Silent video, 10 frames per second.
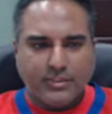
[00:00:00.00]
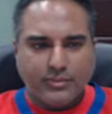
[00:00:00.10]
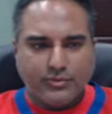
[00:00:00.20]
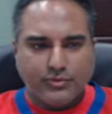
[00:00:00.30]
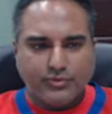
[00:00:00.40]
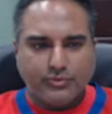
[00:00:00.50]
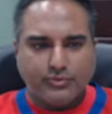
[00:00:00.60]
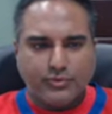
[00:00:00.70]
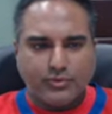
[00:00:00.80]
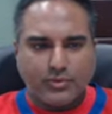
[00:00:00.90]
new
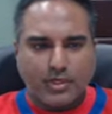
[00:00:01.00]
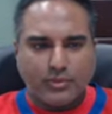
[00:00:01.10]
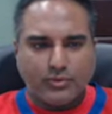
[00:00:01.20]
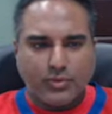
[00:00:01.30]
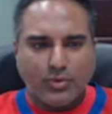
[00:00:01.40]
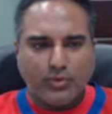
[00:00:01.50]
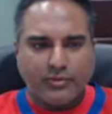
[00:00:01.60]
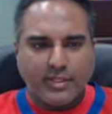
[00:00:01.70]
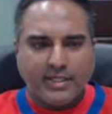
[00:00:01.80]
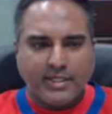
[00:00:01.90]
neuron growth,
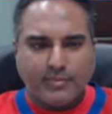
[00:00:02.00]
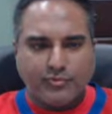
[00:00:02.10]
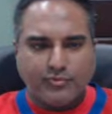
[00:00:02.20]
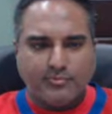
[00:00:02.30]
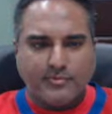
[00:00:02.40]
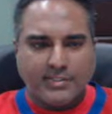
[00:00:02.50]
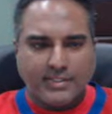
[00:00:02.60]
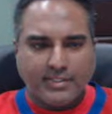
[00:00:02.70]
improvement in